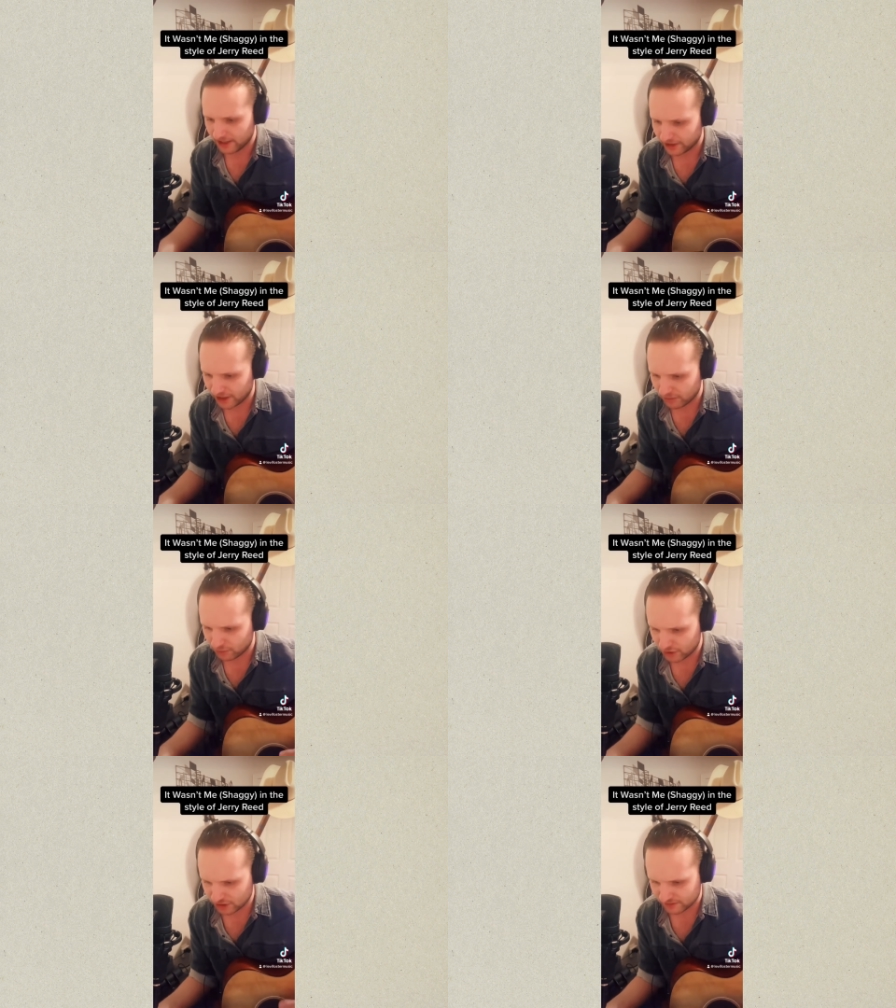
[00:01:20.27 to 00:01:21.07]

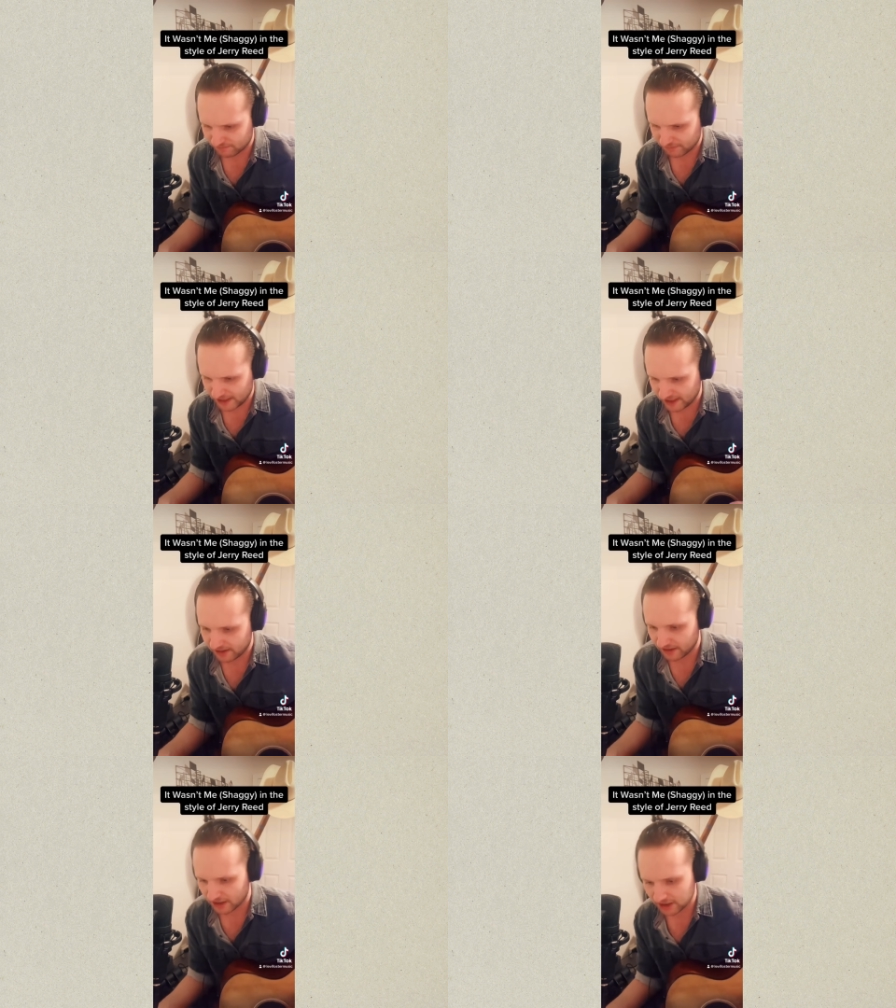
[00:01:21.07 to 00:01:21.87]
It wasn't me.
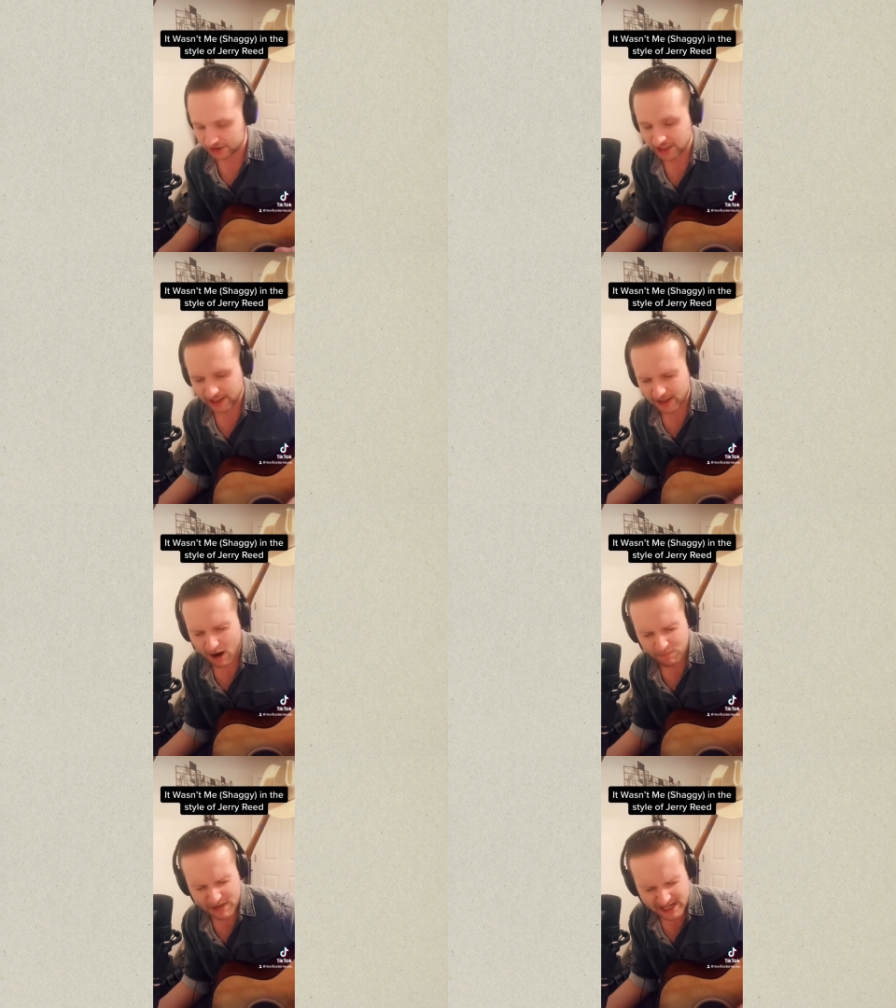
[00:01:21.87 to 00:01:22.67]
Cause she
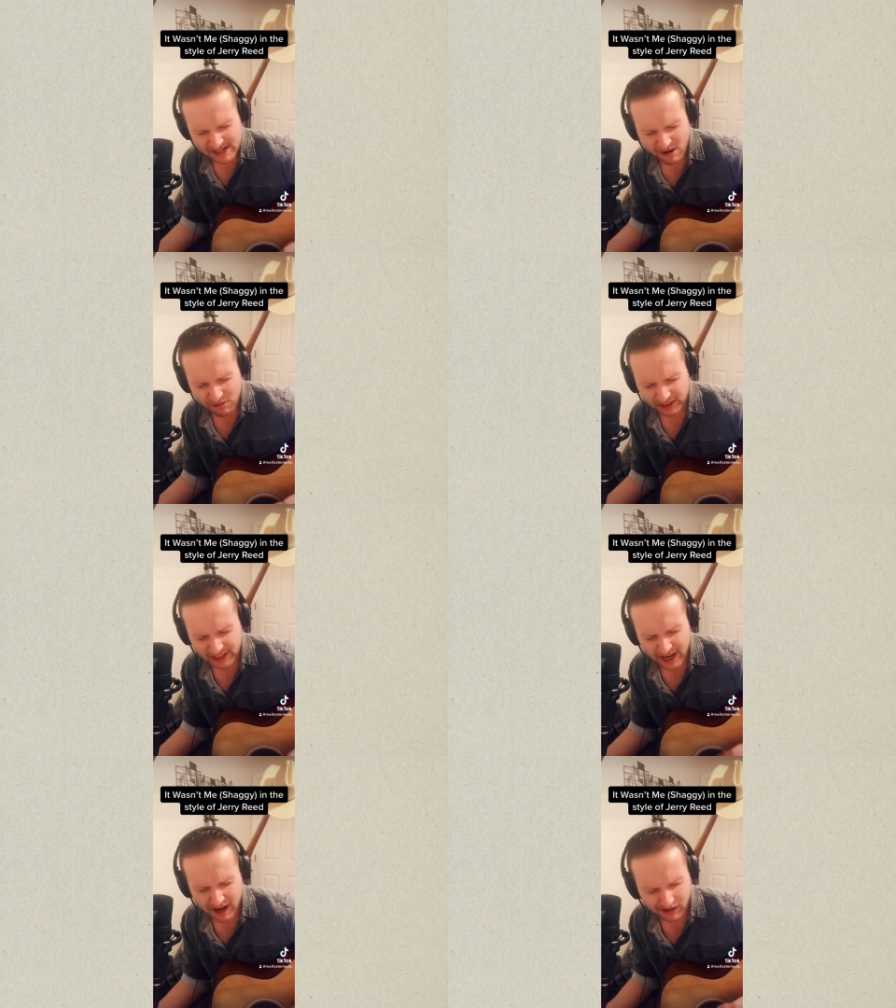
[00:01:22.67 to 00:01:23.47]
caught me on the
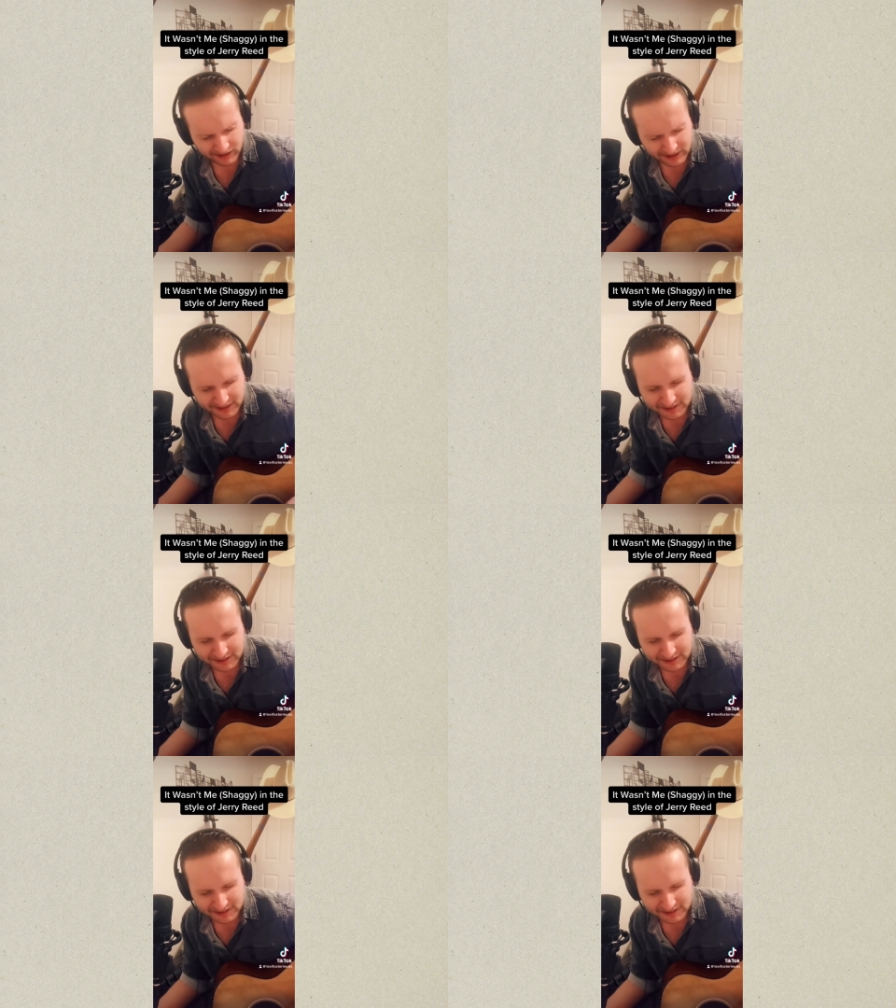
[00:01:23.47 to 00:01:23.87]
counter.